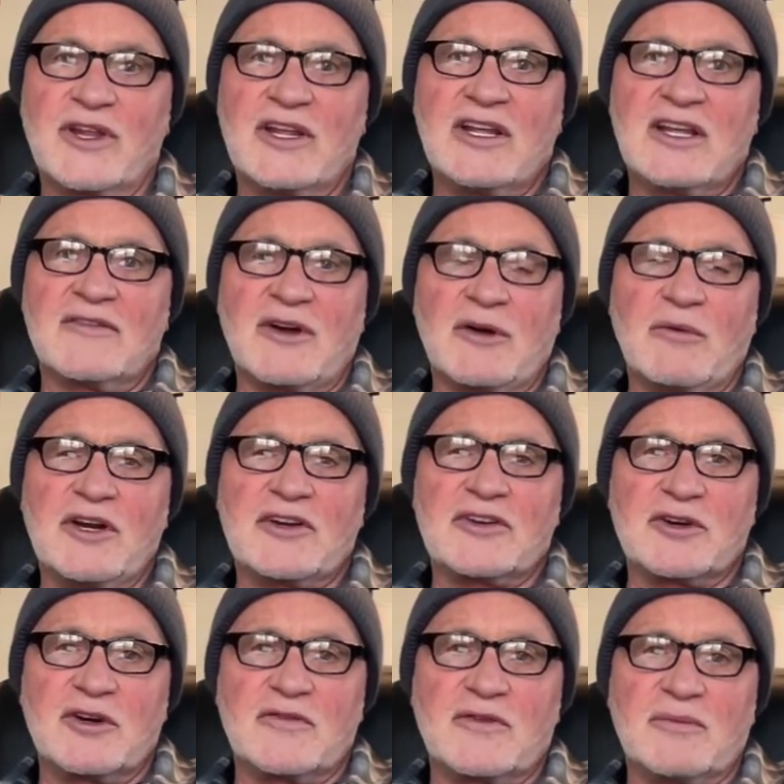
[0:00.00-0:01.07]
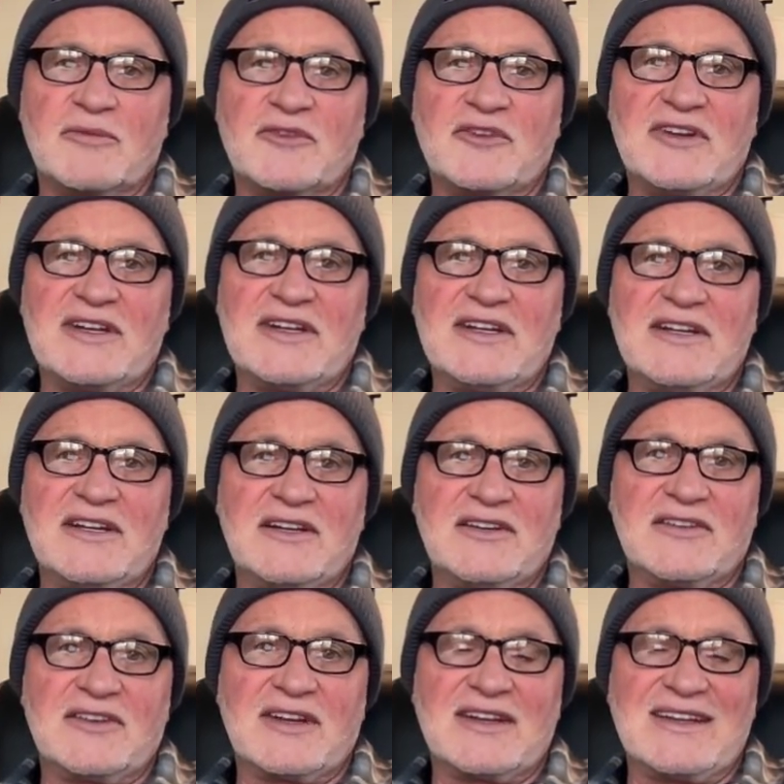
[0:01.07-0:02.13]
If I wanted to go from D
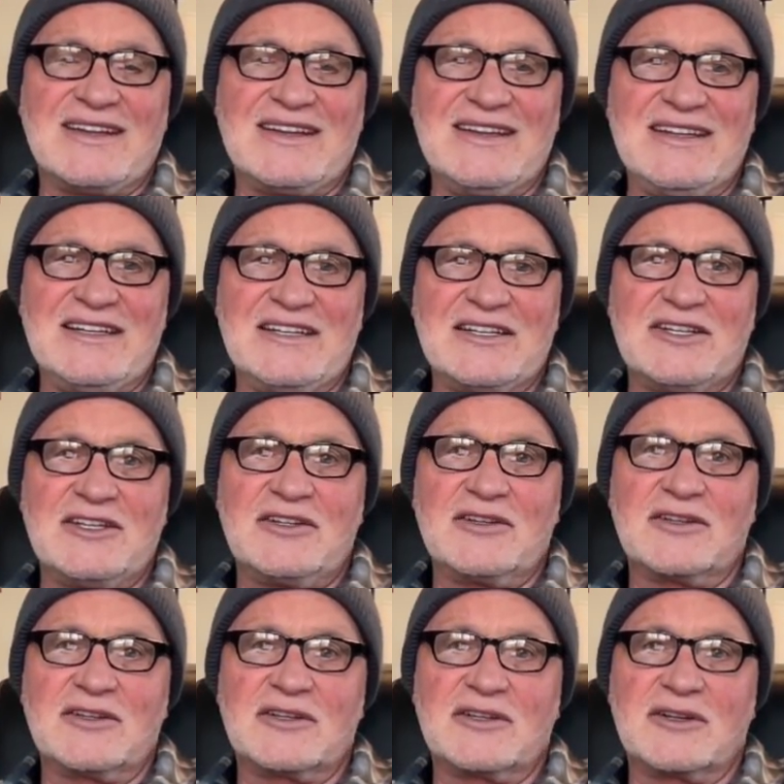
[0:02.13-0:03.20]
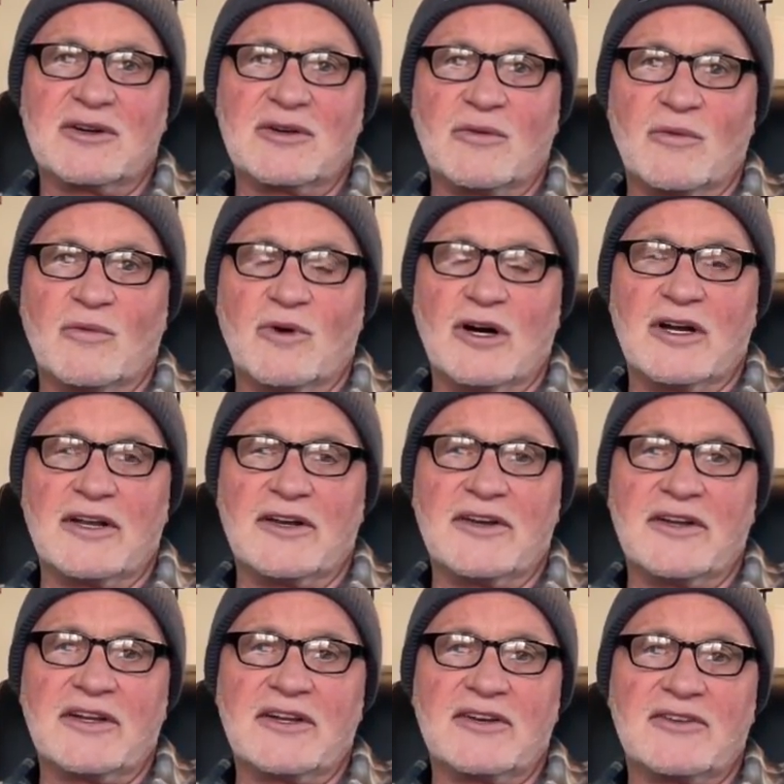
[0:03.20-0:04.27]
to E, 1,
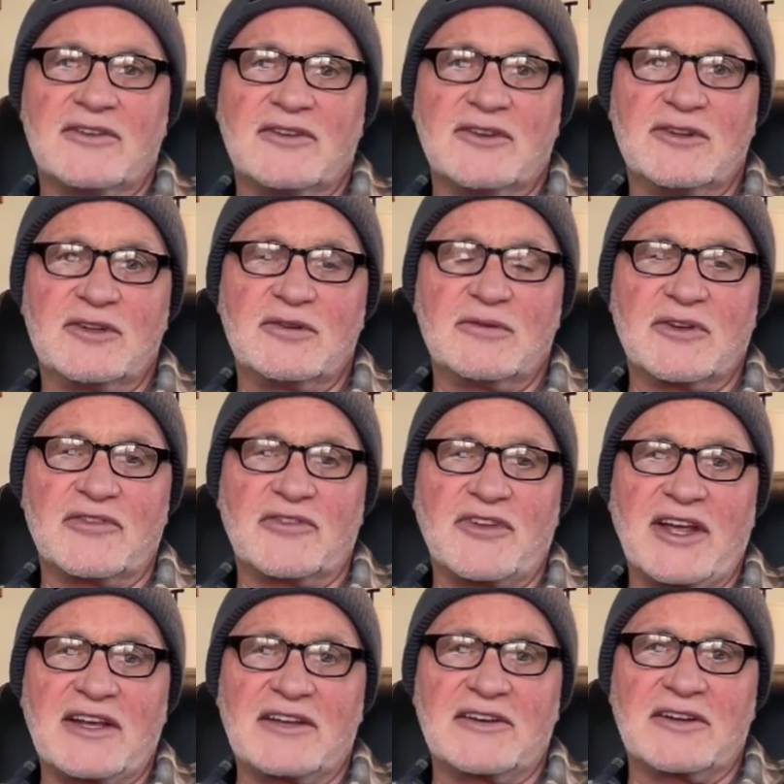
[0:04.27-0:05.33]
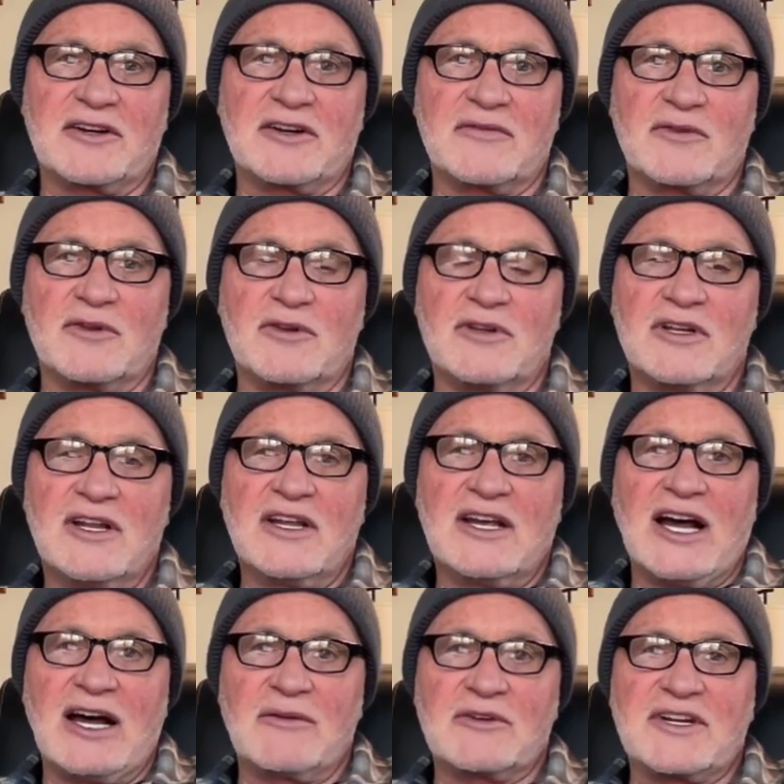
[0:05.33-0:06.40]
2, a second interval,
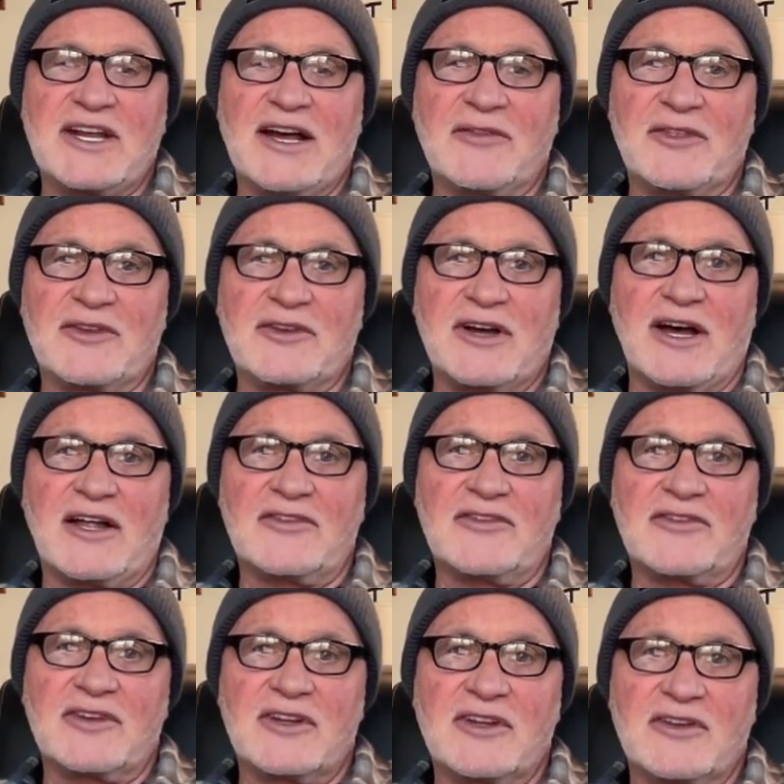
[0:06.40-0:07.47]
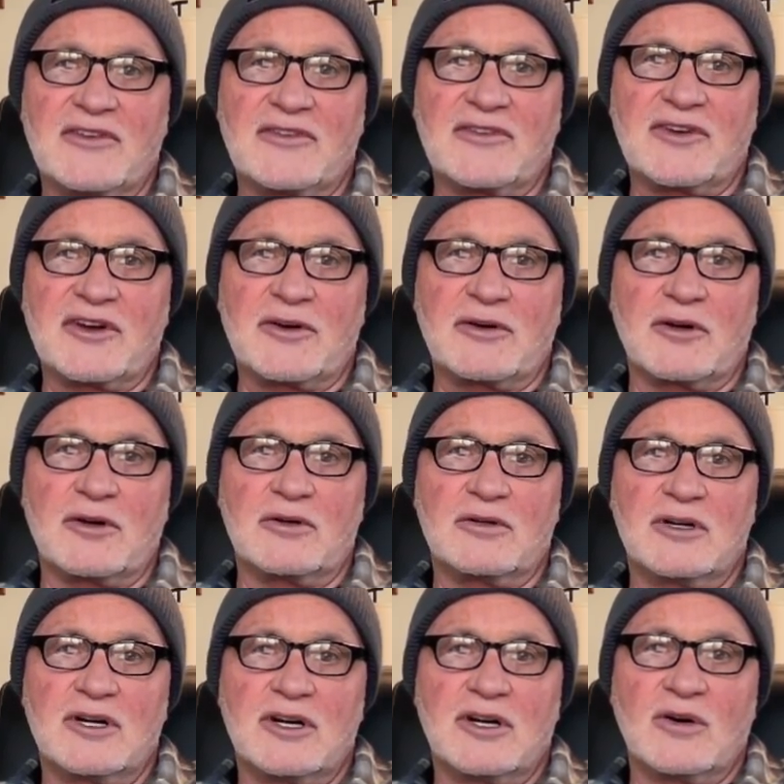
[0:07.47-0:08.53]
I would count the dots 0,
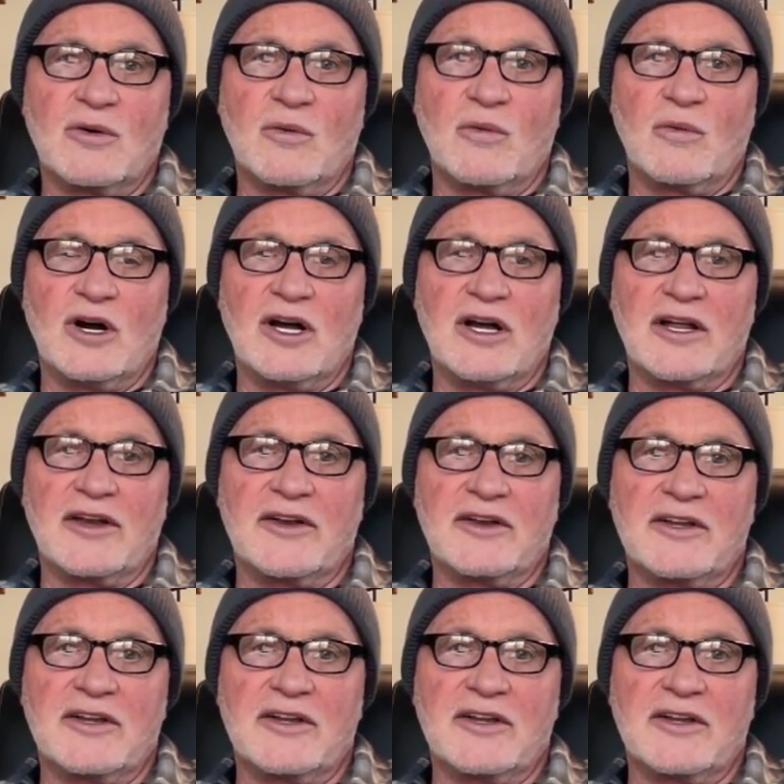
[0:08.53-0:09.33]
1,